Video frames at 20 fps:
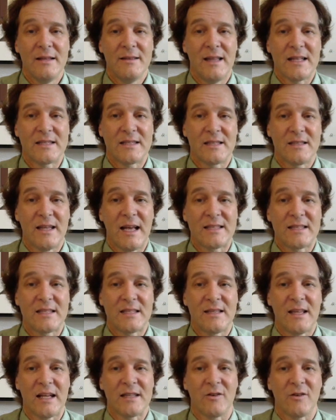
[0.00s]
That's
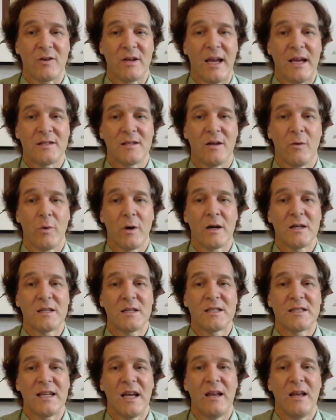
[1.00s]
okay. So we're going
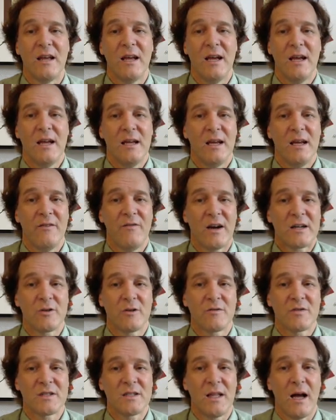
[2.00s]
to say a vector
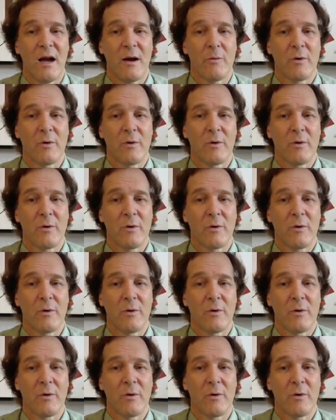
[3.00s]
of slot,